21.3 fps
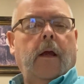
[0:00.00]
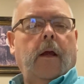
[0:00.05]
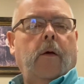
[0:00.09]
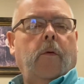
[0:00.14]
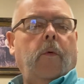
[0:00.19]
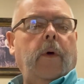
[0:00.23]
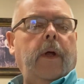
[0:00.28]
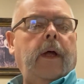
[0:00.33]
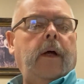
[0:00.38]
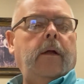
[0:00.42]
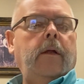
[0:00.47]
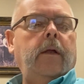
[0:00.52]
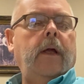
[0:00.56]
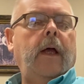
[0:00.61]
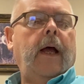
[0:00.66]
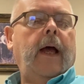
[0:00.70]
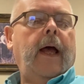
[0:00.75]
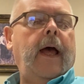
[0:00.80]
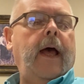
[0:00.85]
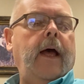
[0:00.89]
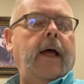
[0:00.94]
Well,
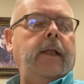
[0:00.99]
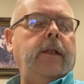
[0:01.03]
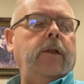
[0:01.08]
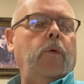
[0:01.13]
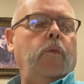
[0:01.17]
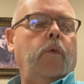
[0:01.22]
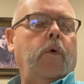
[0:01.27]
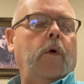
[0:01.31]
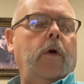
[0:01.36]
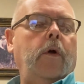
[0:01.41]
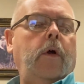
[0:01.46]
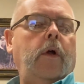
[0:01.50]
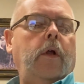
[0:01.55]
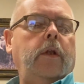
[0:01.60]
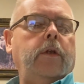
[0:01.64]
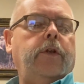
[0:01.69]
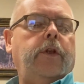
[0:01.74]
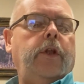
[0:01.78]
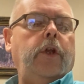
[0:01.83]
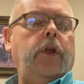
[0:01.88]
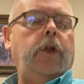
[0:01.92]
how in the
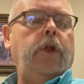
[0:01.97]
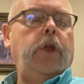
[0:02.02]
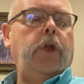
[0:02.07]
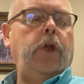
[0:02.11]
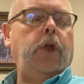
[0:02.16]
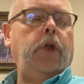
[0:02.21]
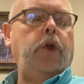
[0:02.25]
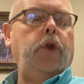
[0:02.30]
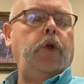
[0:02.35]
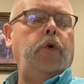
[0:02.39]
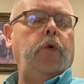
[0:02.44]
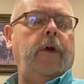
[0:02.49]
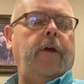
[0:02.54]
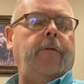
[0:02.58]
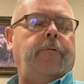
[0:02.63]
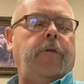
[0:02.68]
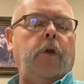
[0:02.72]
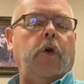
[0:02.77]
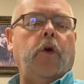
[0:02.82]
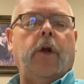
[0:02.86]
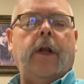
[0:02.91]
world do you,
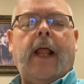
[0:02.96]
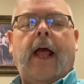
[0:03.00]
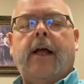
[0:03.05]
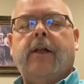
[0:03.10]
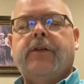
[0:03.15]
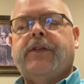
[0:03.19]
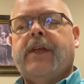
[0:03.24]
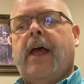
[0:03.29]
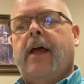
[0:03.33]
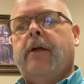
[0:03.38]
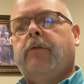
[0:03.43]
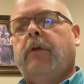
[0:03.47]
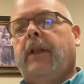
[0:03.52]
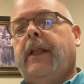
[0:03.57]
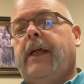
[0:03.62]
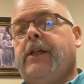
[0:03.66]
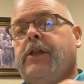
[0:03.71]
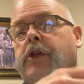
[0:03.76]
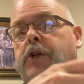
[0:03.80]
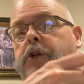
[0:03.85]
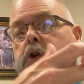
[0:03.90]
if you're an outside
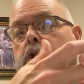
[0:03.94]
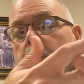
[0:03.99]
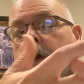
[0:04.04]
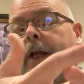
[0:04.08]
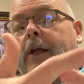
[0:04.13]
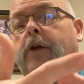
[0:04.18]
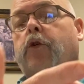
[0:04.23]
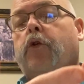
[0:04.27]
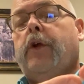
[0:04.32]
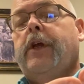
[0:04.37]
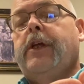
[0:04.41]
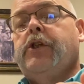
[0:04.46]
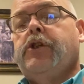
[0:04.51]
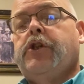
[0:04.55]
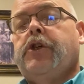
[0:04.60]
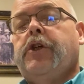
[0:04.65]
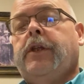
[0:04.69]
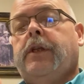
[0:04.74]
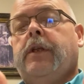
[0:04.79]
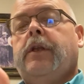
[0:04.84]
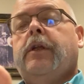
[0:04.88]
religion, you're a
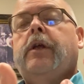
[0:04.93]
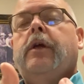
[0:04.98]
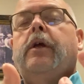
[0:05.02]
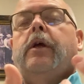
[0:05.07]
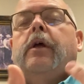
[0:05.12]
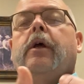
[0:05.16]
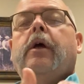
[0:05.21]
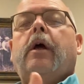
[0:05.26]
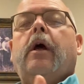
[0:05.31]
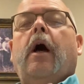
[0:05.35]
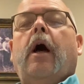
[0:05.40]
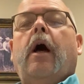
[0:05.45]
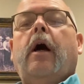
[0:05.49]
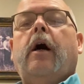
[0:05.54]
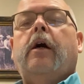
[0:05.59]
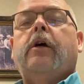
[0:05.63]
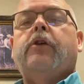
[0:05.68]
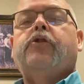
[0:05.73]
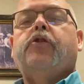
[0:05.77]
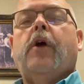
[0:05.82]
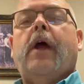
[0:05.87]
Christian
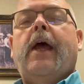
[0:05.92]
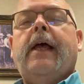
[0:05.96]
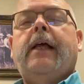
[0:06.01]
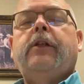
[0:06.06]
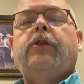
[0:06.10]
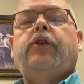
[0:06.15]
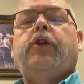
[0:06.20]
trying